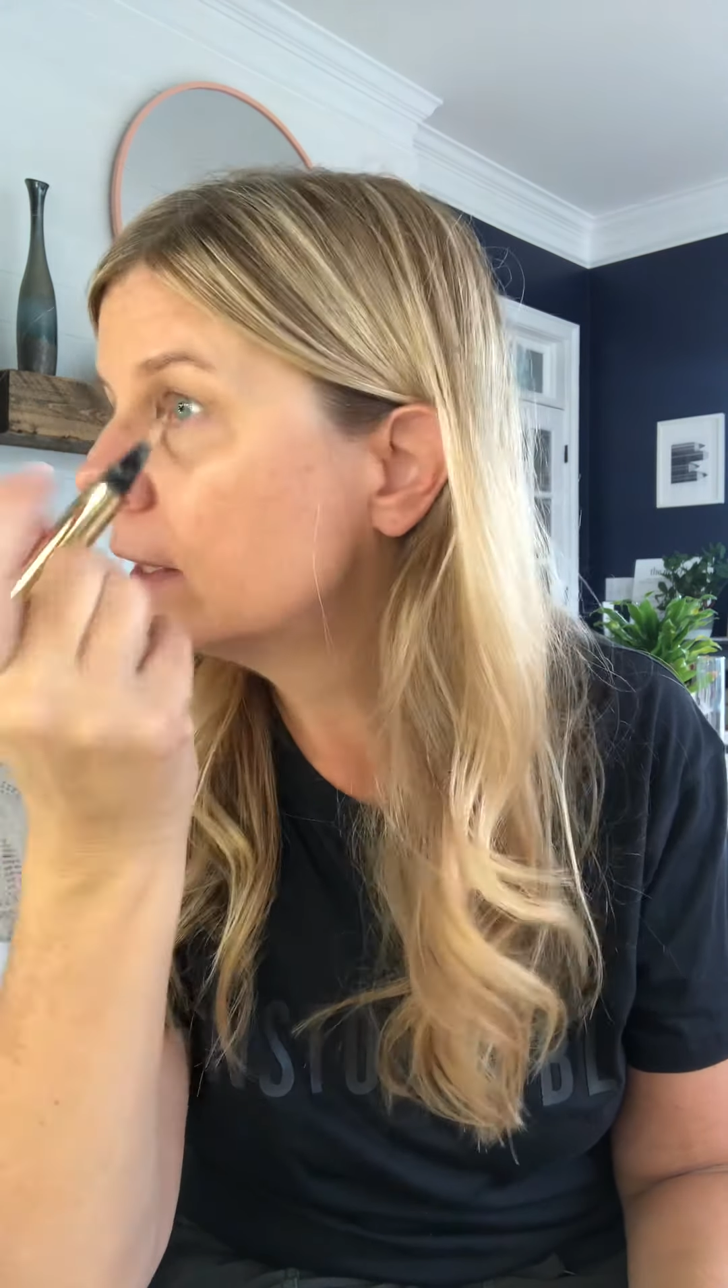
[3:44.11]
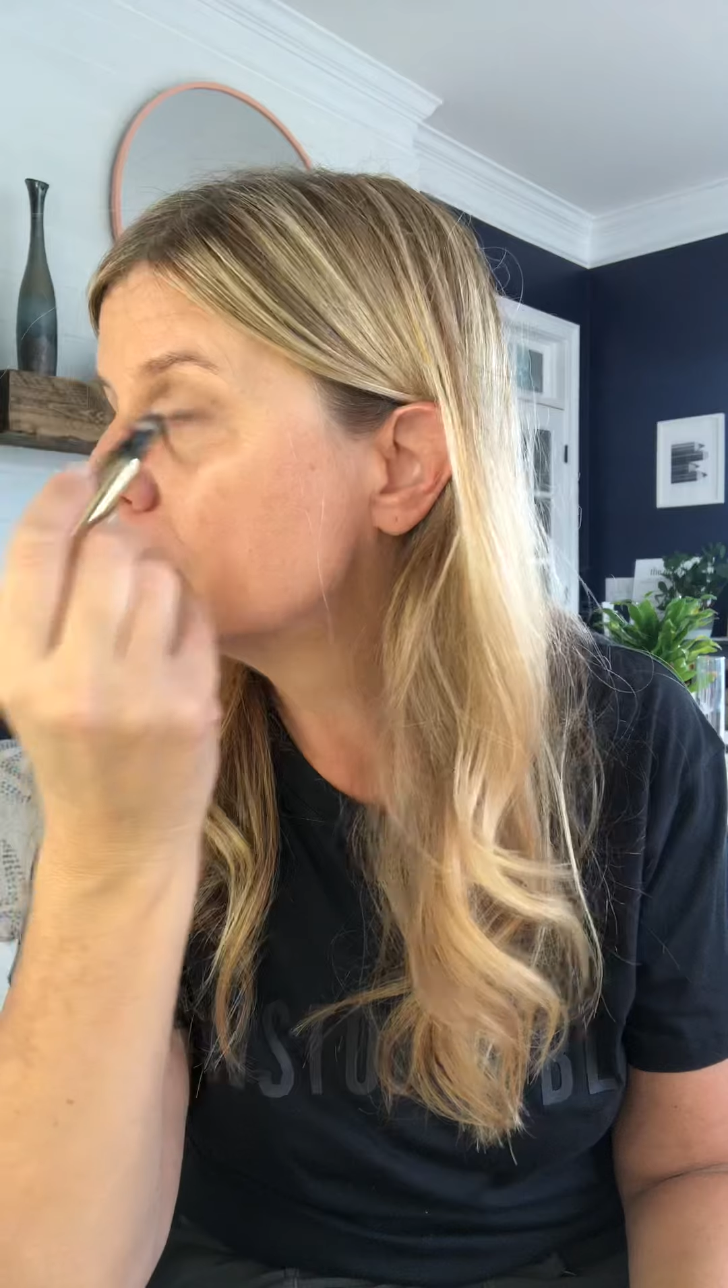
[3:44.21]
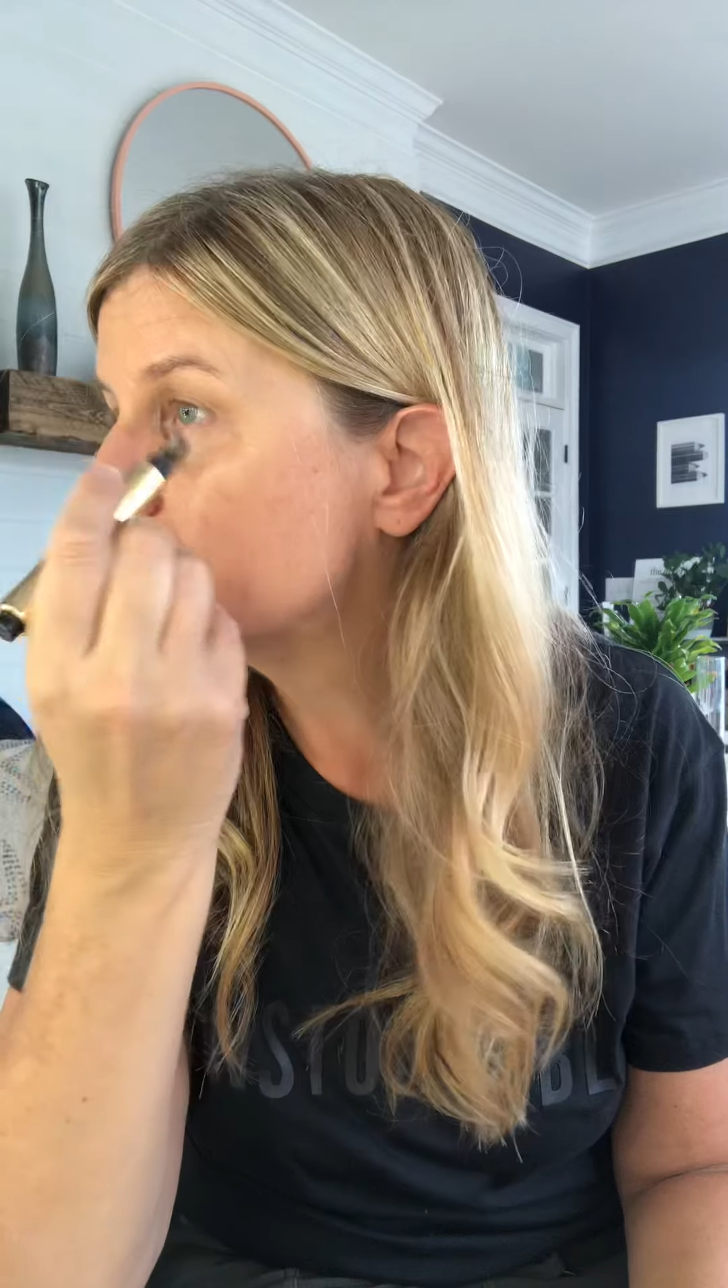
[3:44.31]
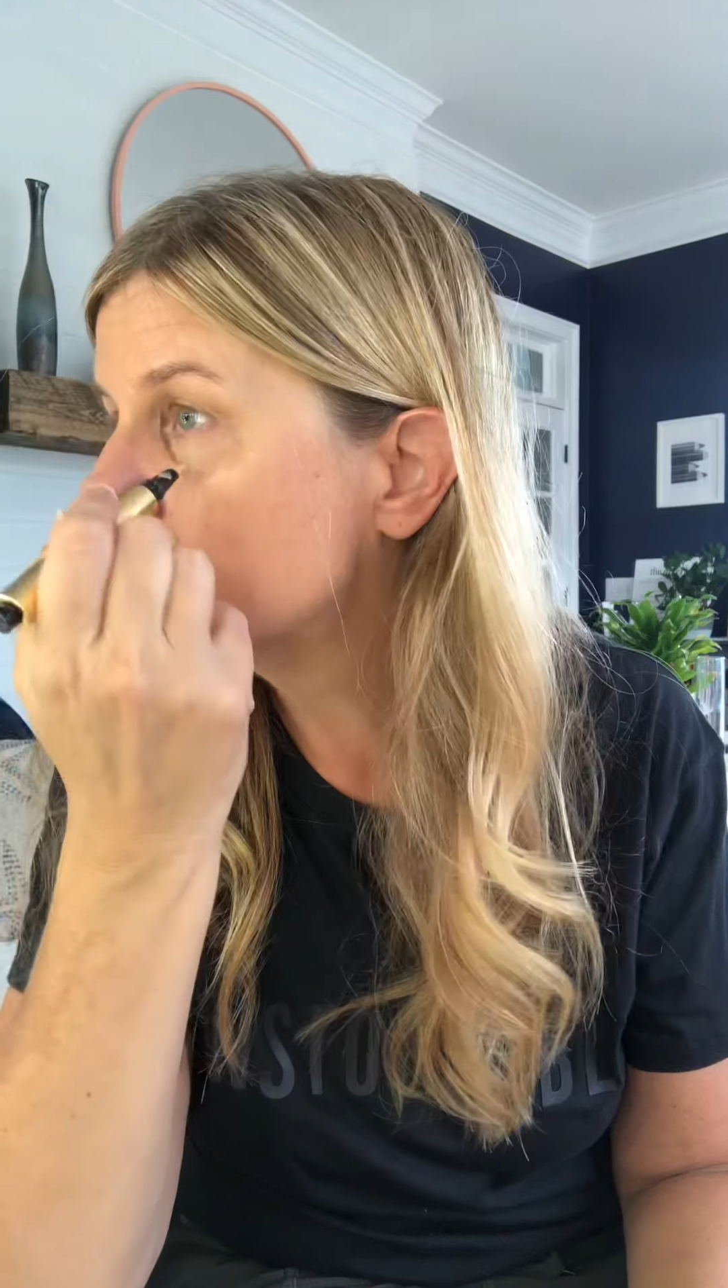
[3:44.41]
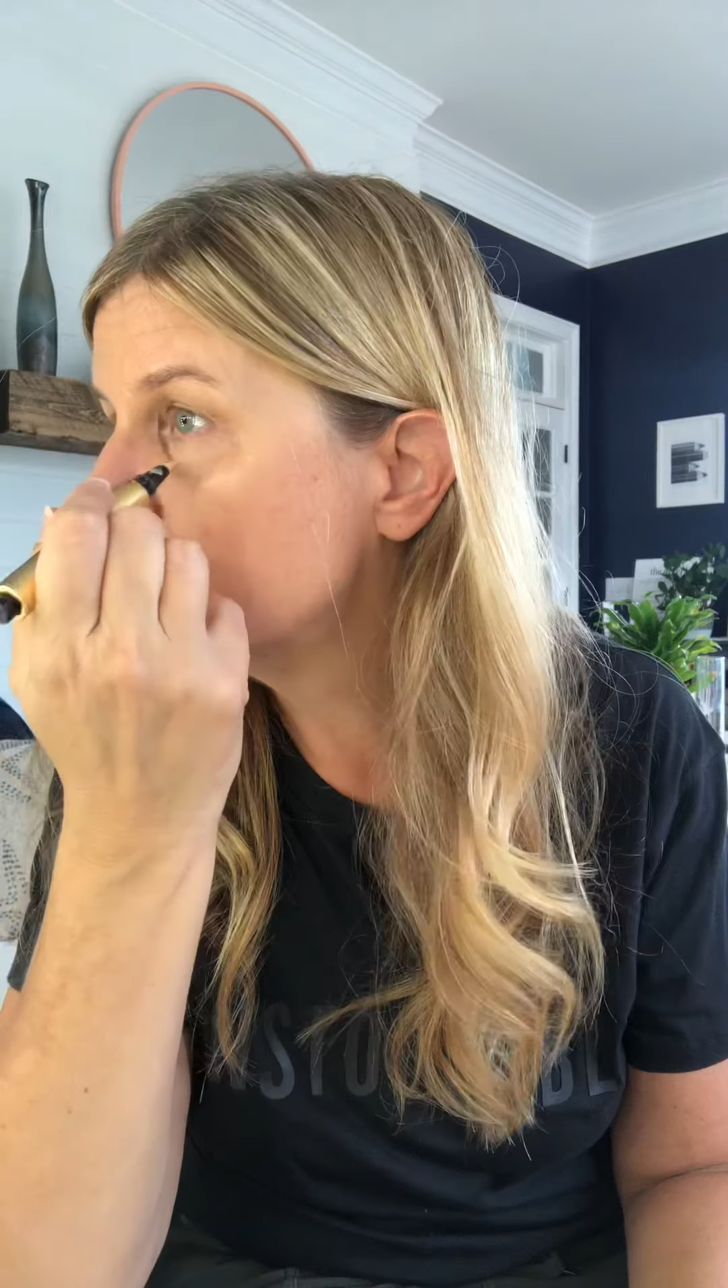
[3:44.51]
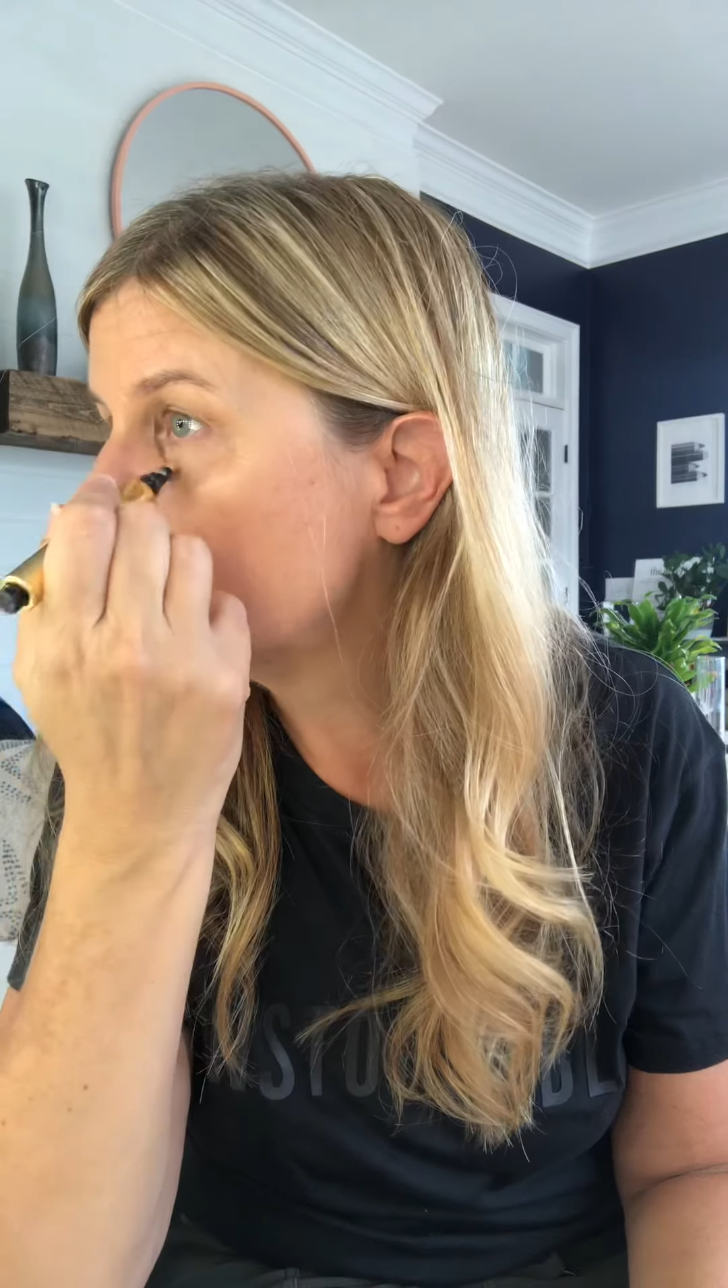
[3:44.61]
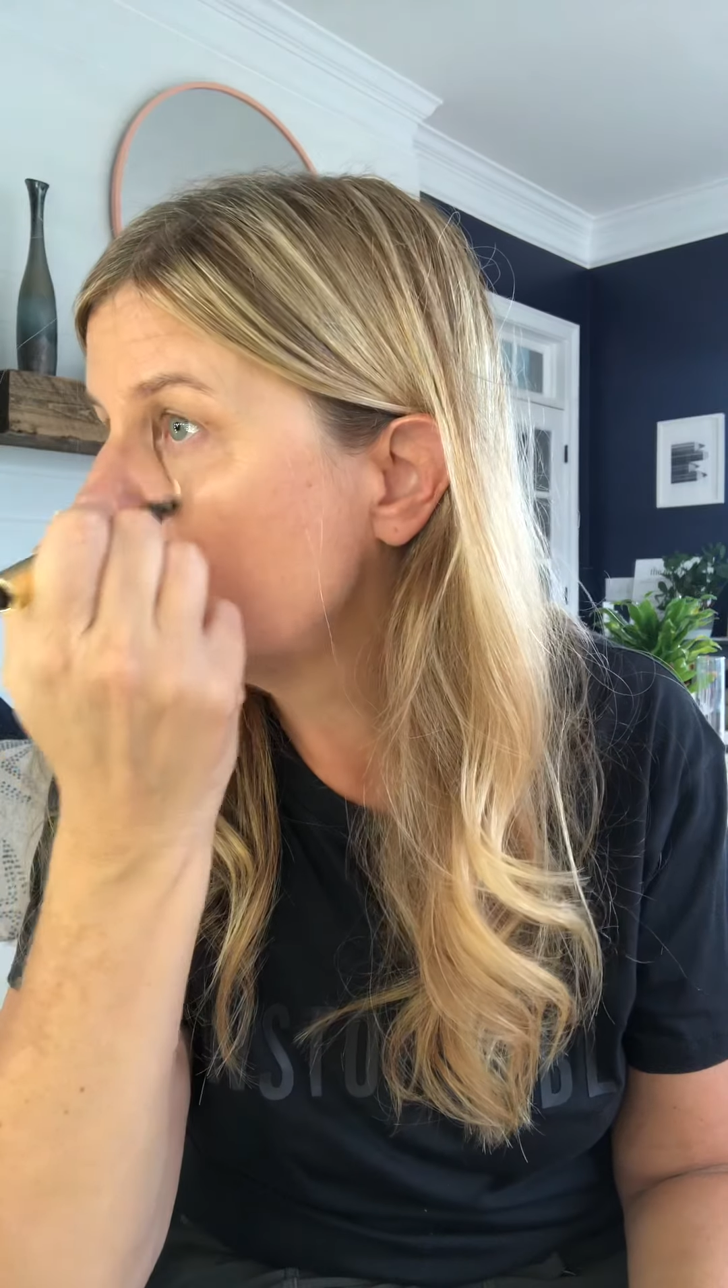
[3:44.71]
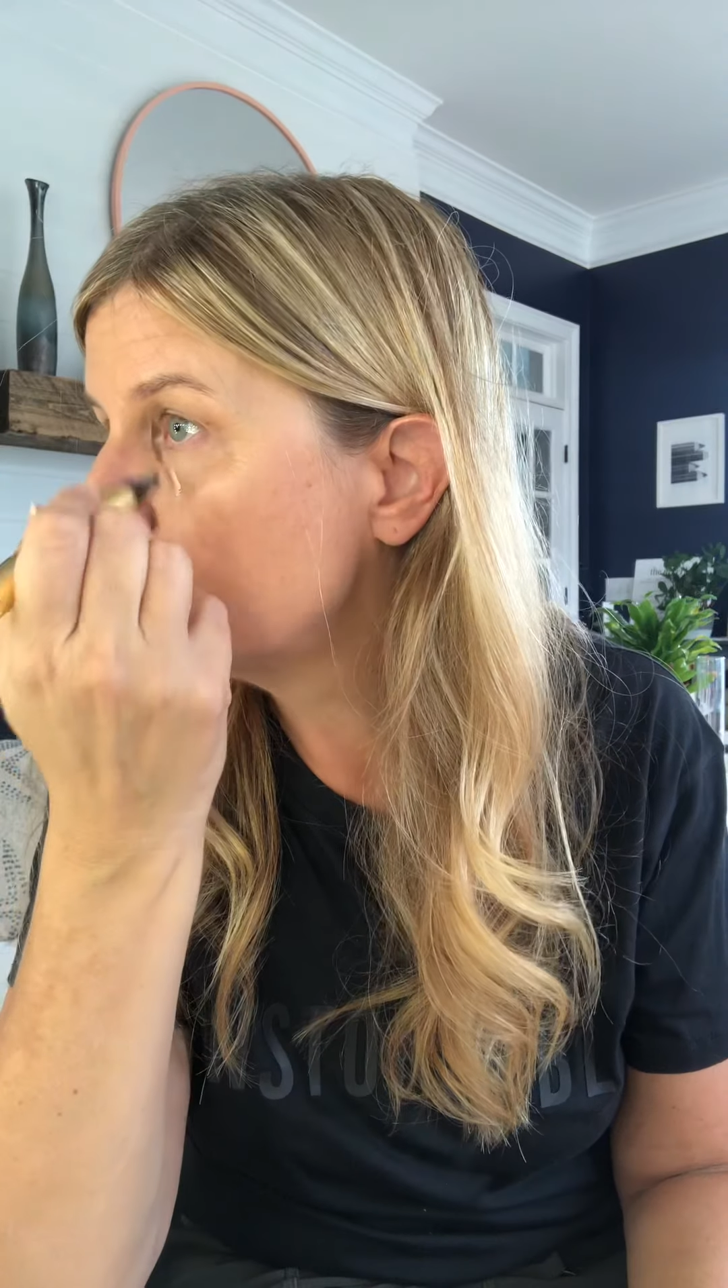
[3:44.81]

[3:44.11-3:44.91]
and it's,